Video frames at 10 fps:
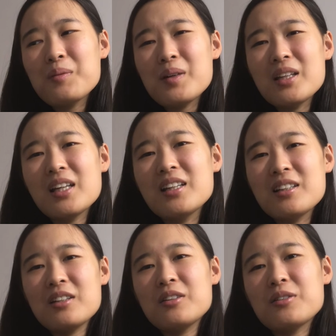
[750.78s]
But
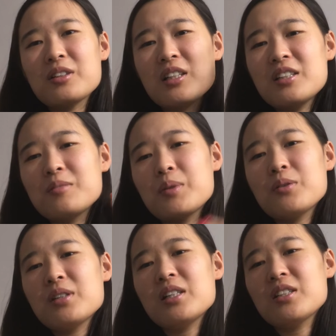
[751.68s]
then
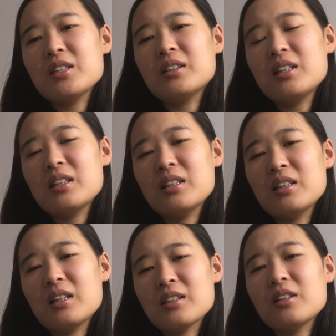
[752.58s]
between
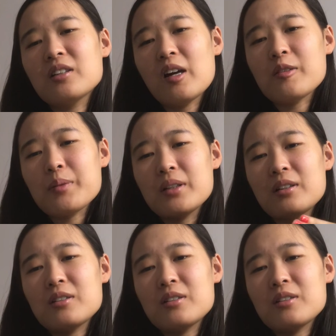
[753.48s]
EGD and colonoscopy,